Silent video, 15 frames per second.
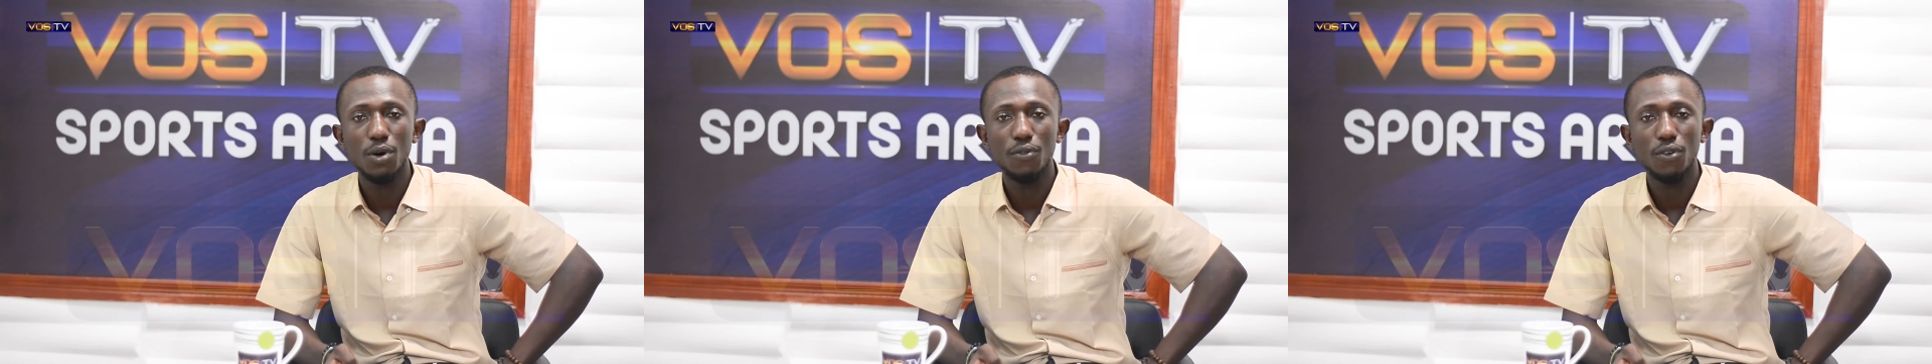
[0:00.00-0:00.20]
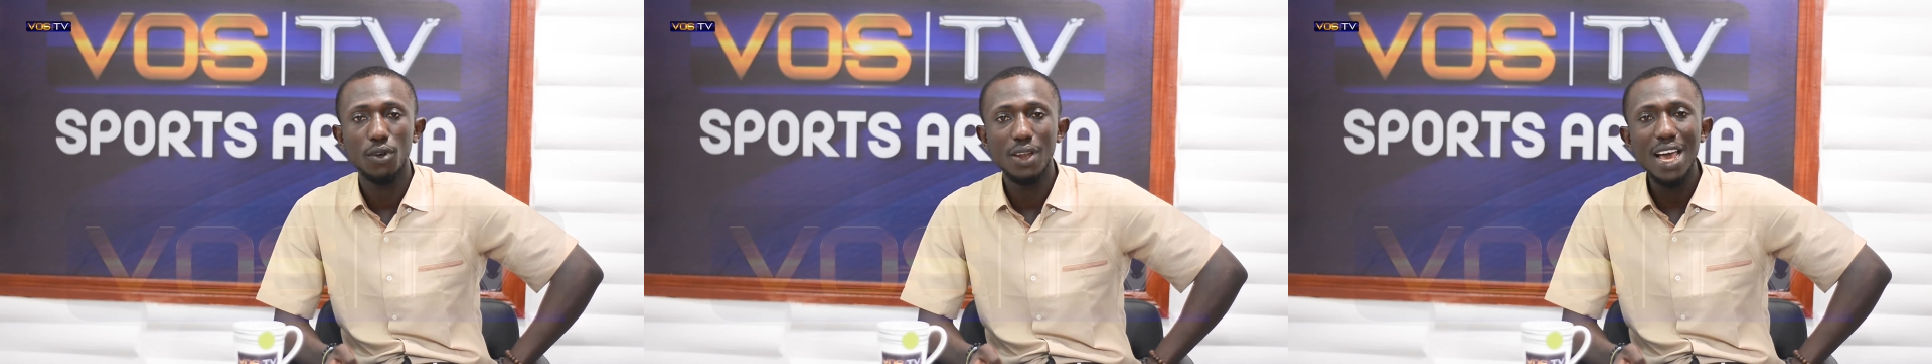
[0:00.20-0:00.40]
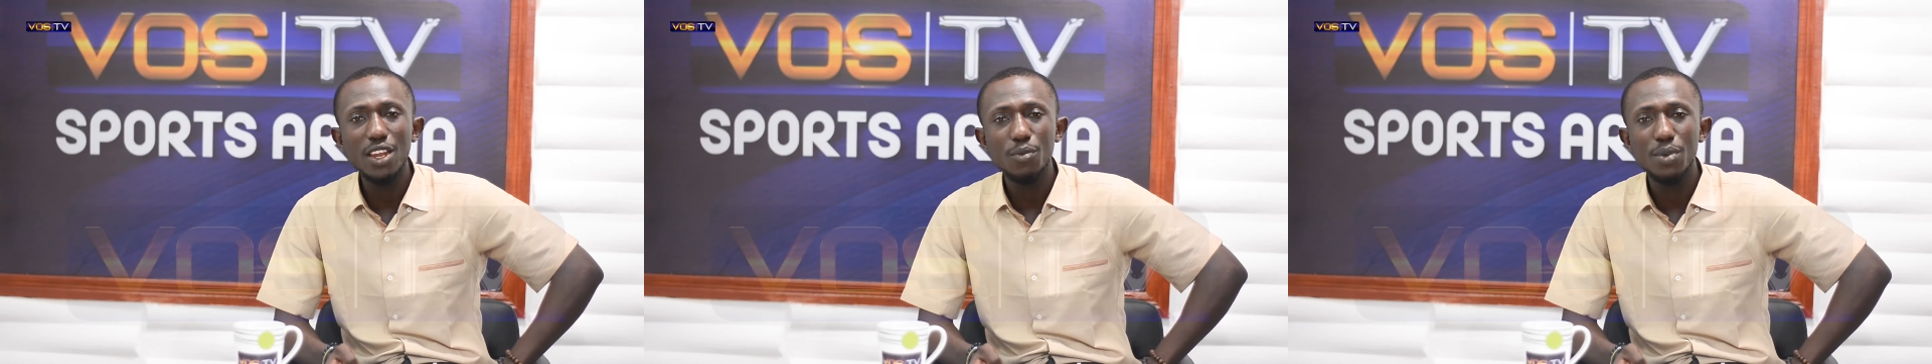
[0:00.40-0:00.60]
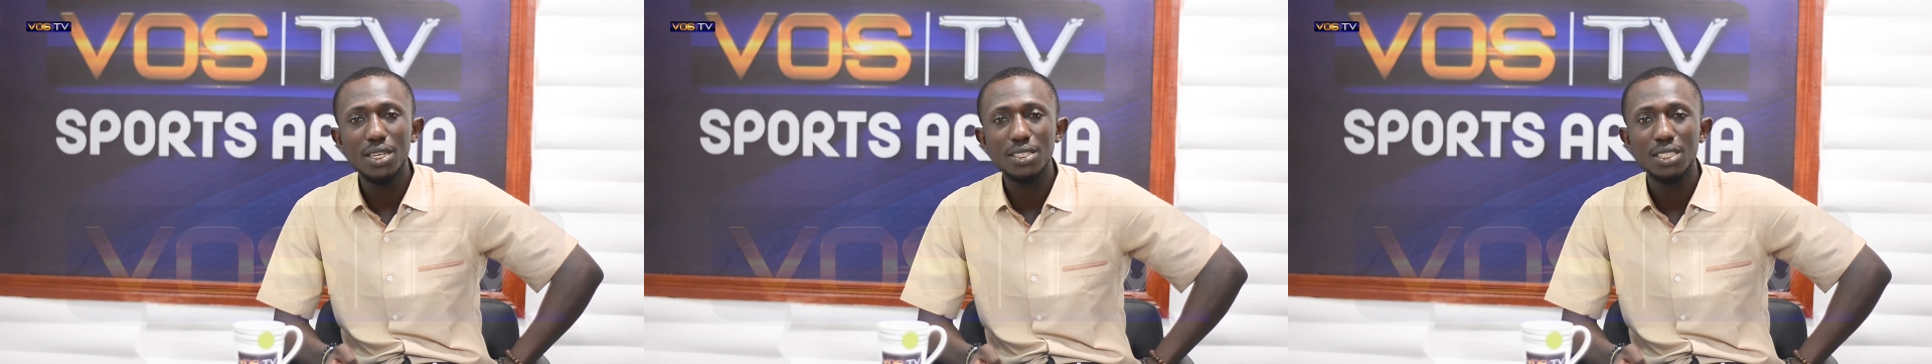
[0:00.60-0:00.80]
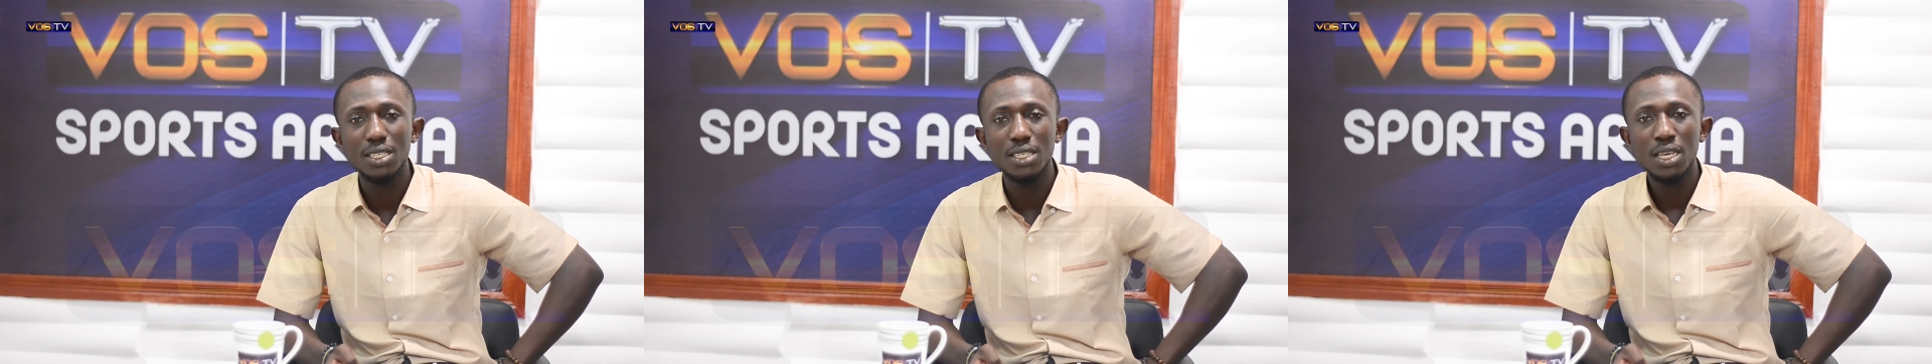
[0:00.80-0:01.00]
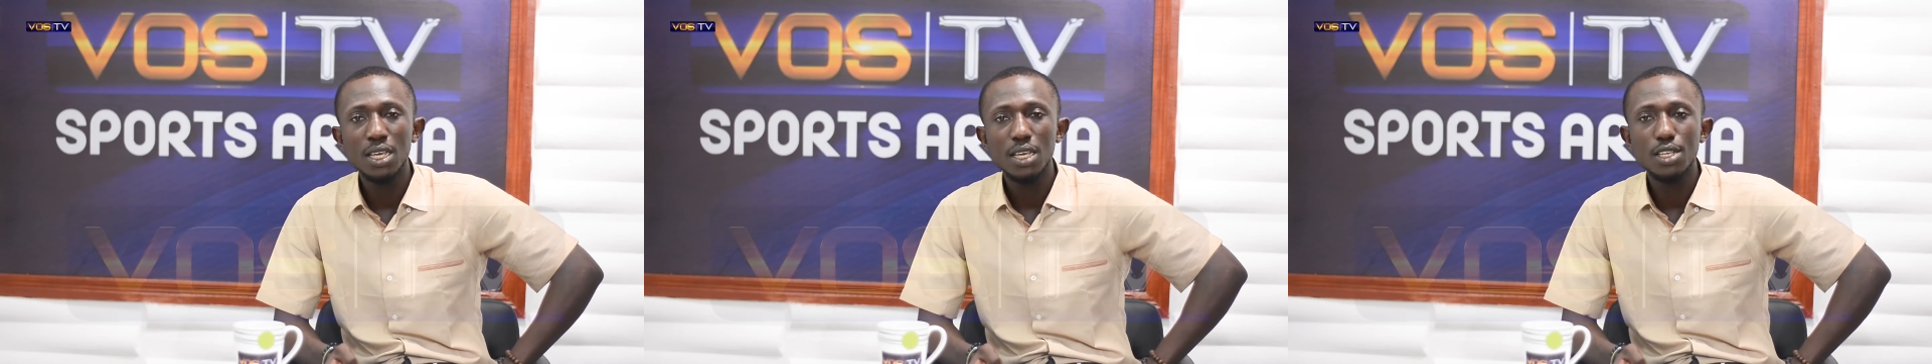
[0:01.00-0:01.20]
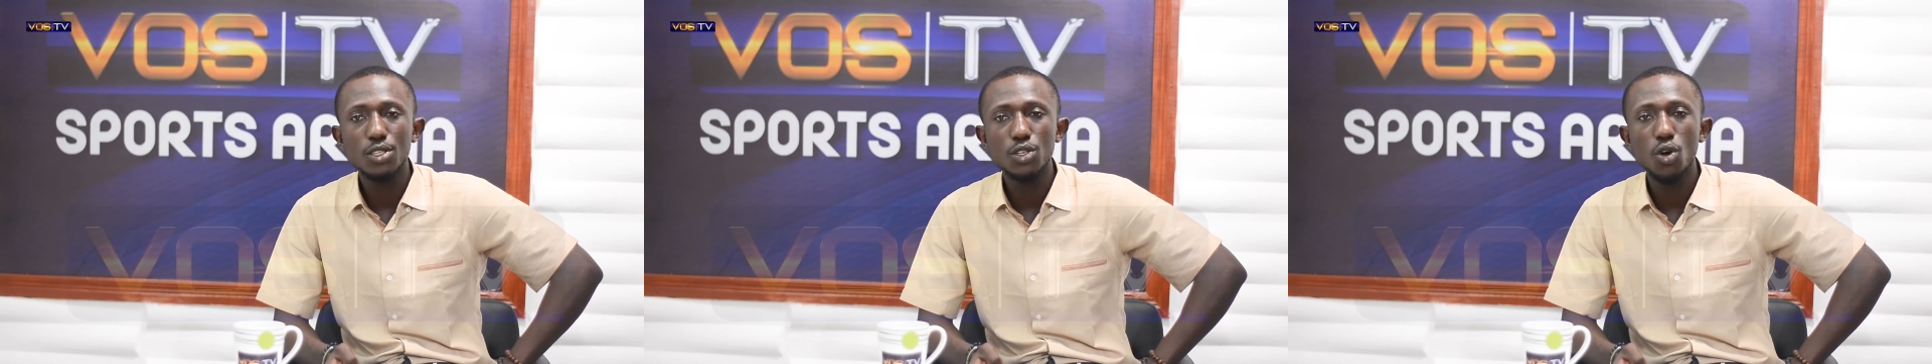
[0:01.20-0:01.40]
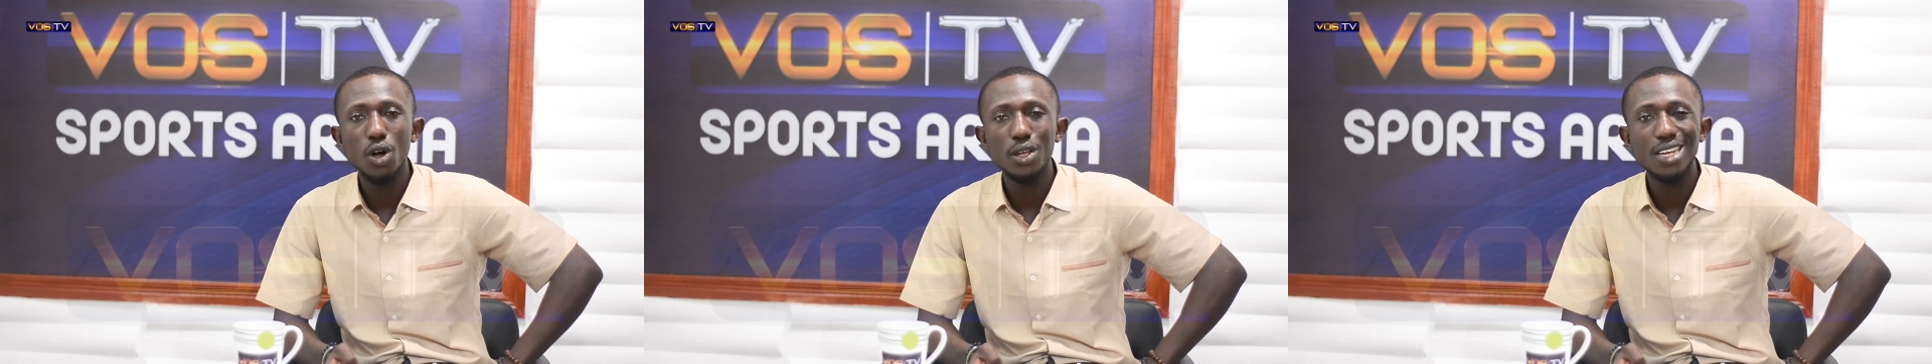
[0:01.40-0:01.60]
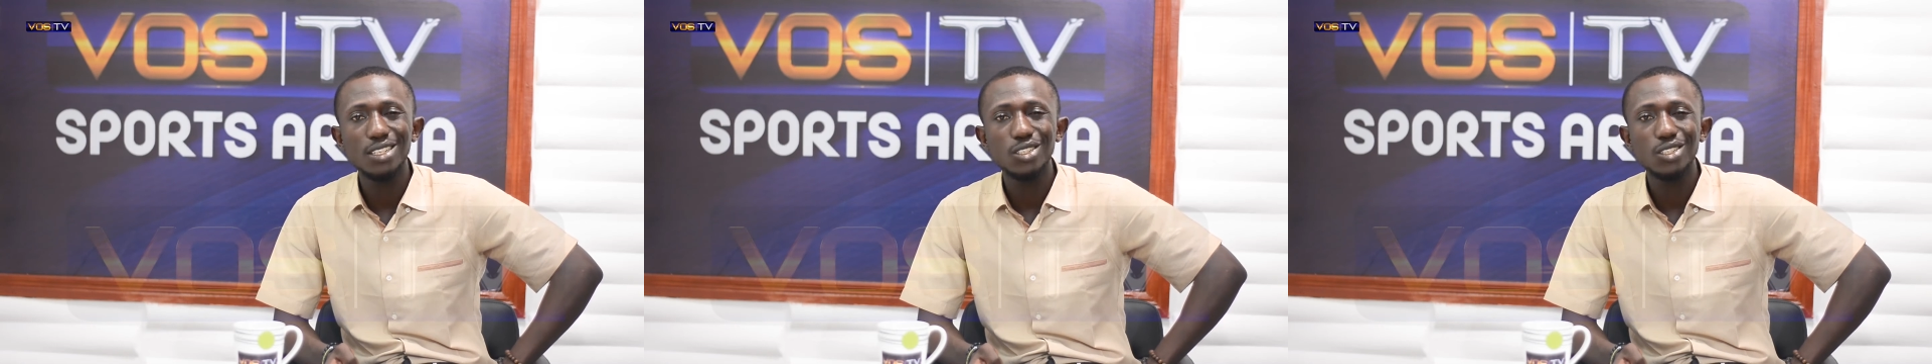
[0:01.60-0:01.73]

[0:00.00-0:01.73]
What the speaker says: But for Lionel Messi, he scored